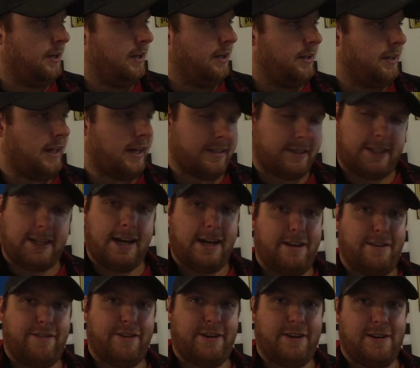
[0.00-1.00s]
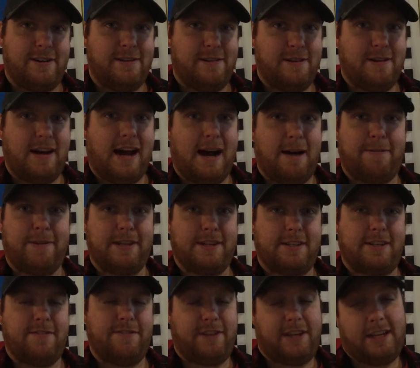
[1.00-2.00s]
That's kind of a
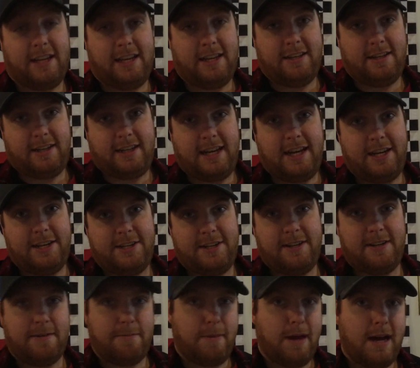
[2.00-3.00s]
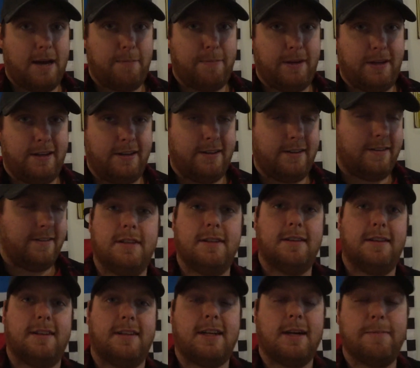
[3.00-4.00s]
obvious indication, in my opinion.
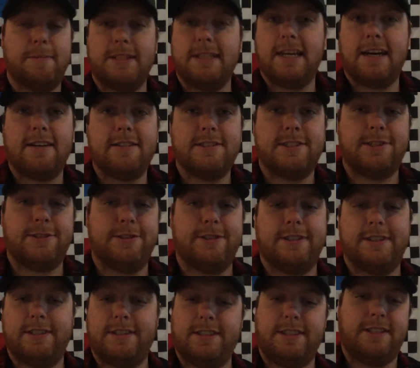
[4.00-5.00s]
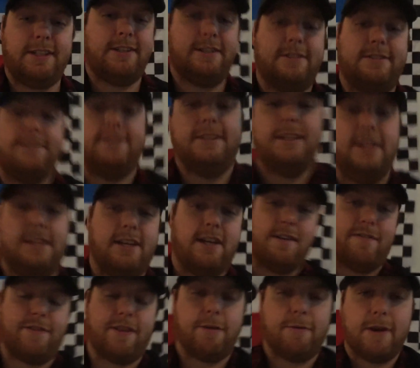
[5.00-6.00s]
Coming down to it,
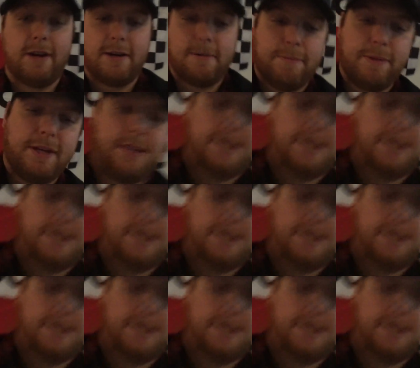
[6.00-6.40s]
if they want to be